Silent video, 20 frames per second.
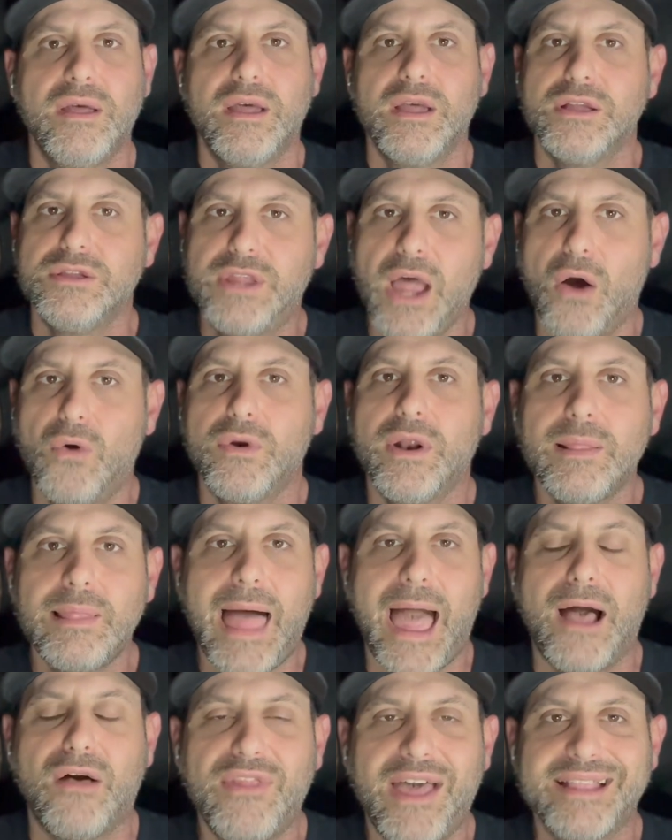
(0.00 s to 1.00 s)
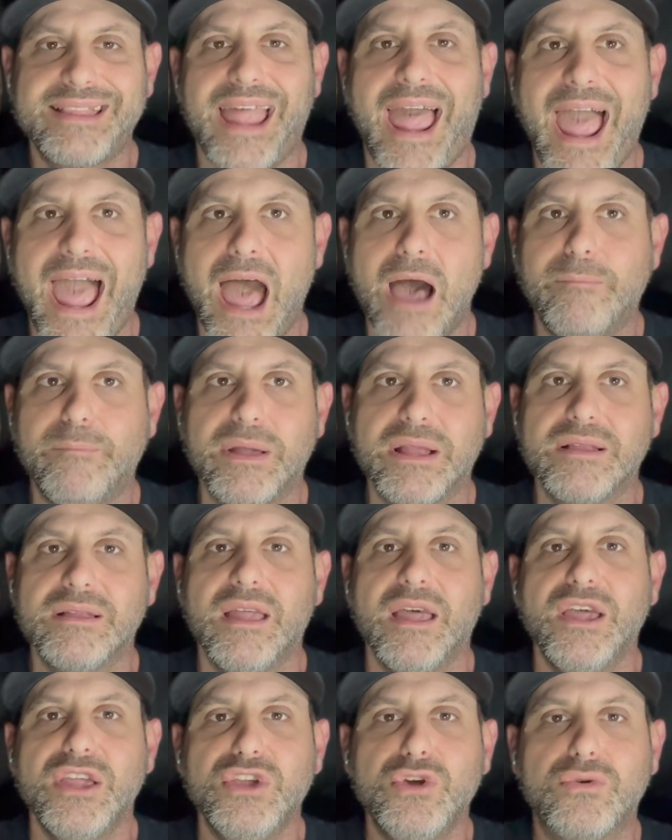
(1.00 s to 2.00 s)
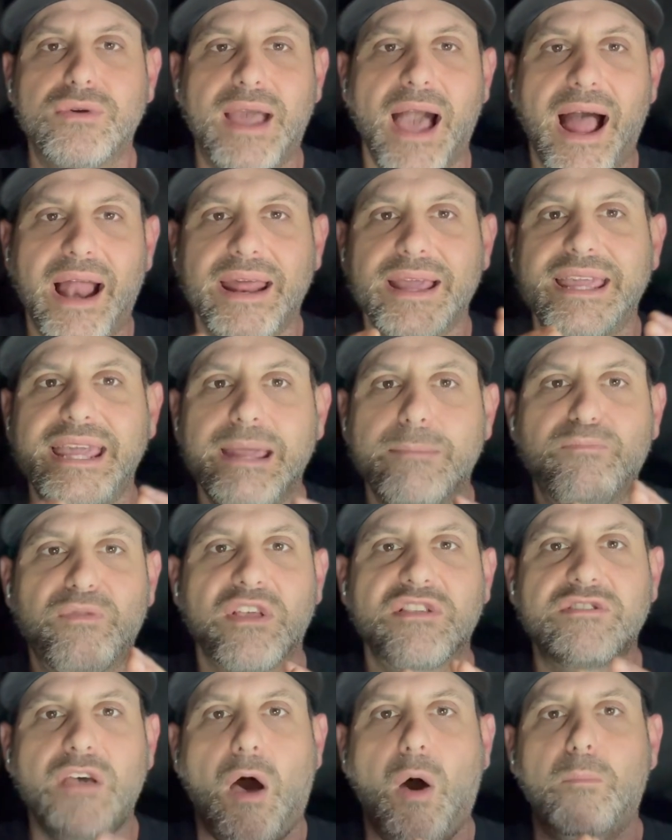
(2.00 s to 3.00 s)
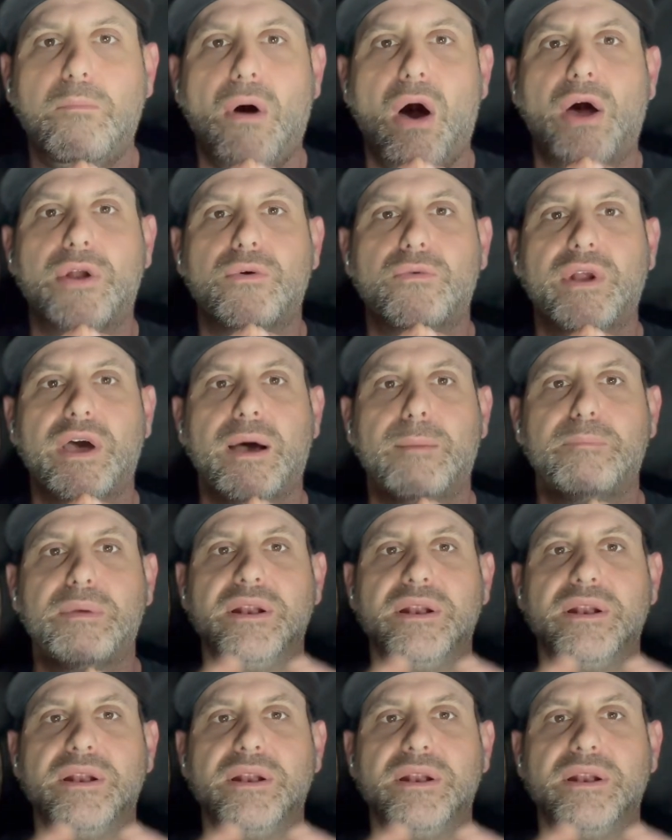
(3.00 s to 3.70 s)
Don't allow that to happen. You got to keep this all bottled up.